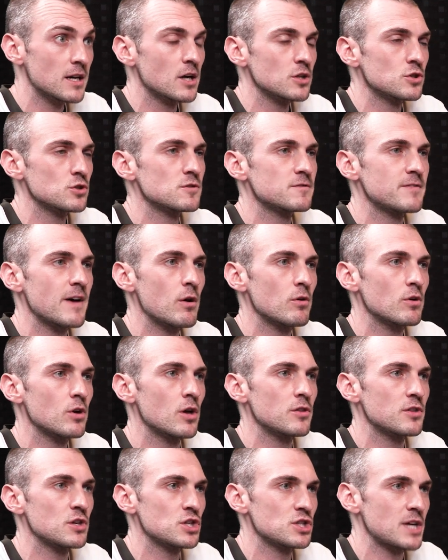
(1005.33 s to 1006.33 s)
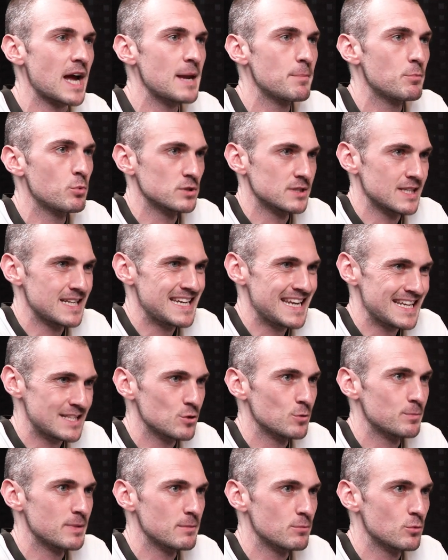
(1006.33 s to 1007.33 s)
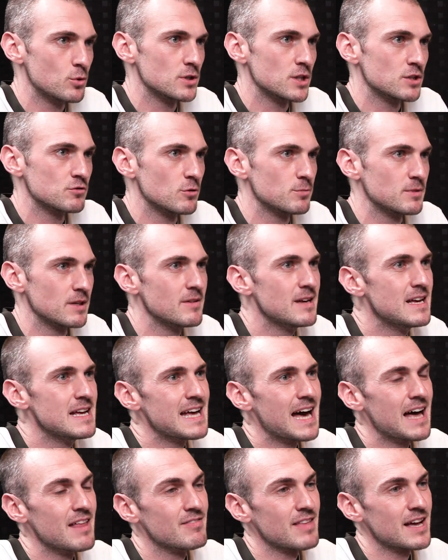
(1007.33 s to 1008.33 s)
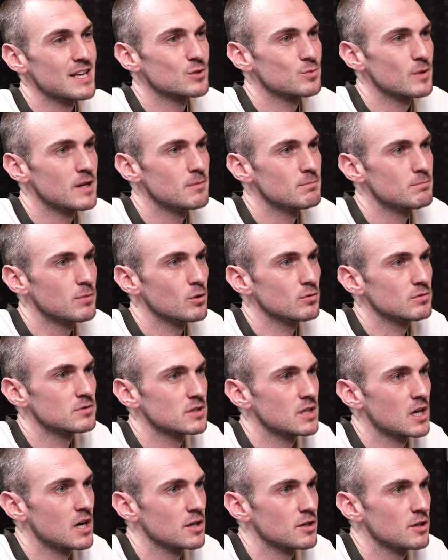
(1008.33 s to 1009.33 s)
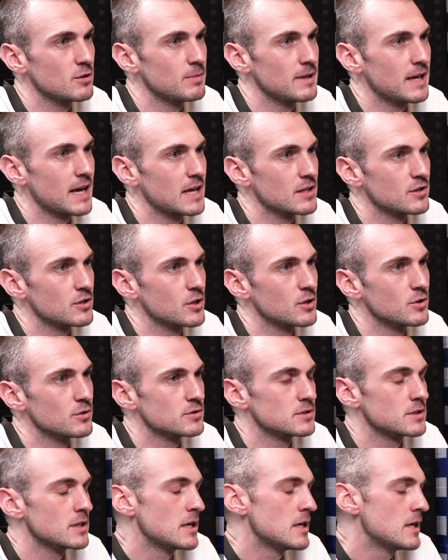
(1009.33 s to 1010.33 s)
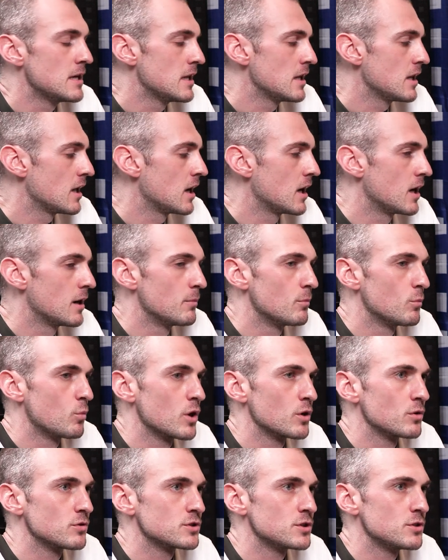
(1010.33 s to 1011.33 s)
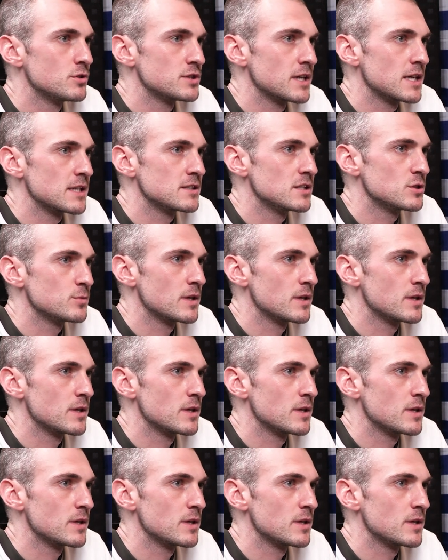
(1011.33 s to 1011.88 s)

I just felt like the shape was a little bit more disruptive, and that's when Bolton arguably had those 1 or 2 chances